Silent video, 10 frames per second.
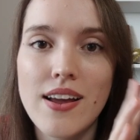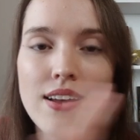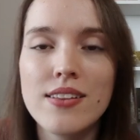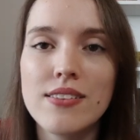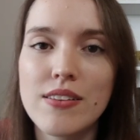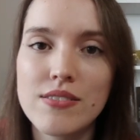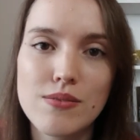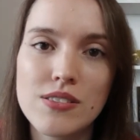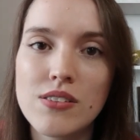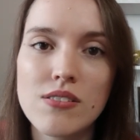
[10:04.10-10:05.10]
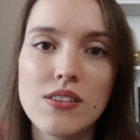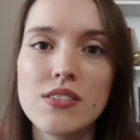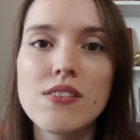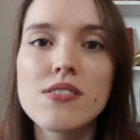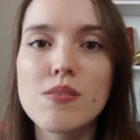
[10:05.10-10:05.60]
the
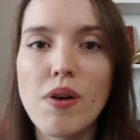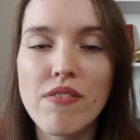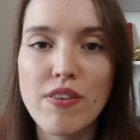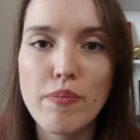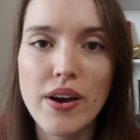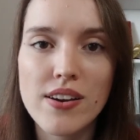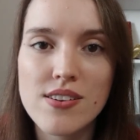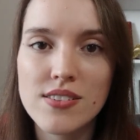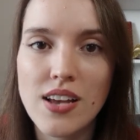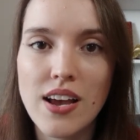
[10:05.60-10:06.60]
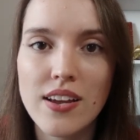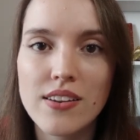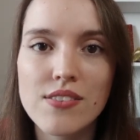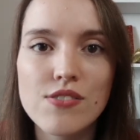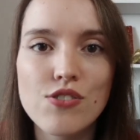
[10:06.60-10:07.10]
series about vampires,
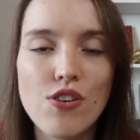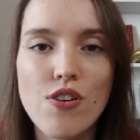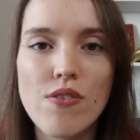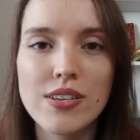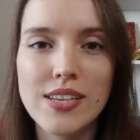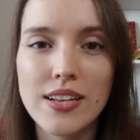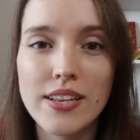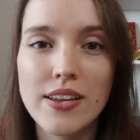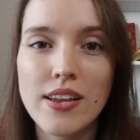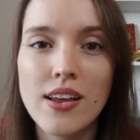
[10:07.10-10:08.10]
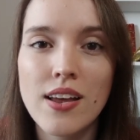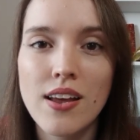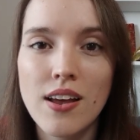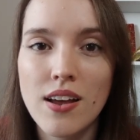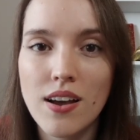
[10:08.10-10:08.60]
I don't know exactly
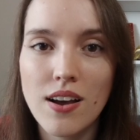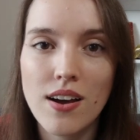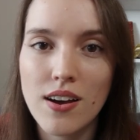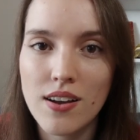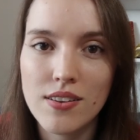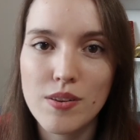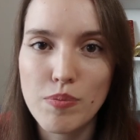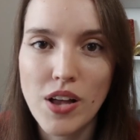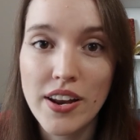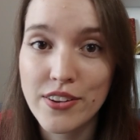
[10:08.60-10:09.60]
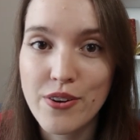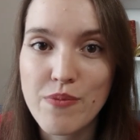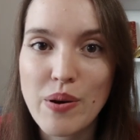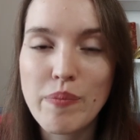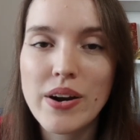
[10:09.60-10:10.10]
the plot, I
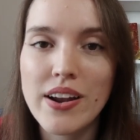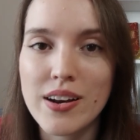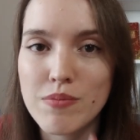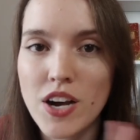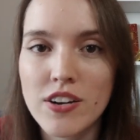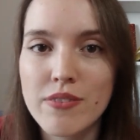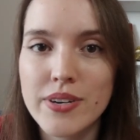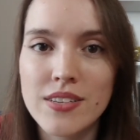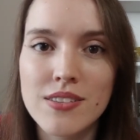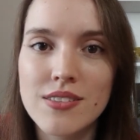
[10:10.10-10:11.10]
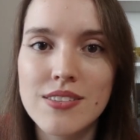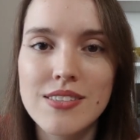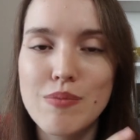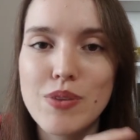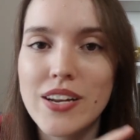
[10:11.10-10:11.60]
don't remember, and I'm not going to read
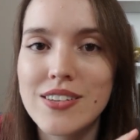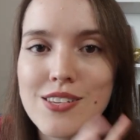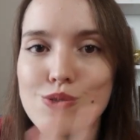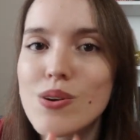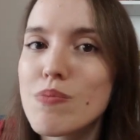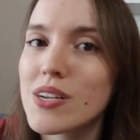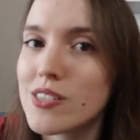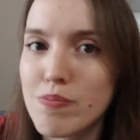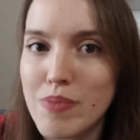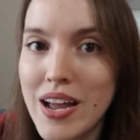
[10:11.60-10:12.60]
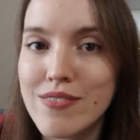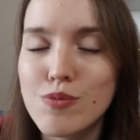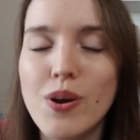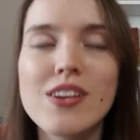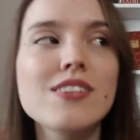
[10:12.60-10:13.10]
the plot in this one because it might have
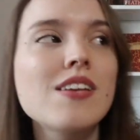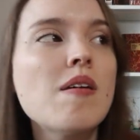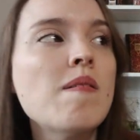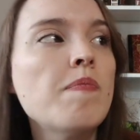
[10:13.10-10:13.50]
spoilers.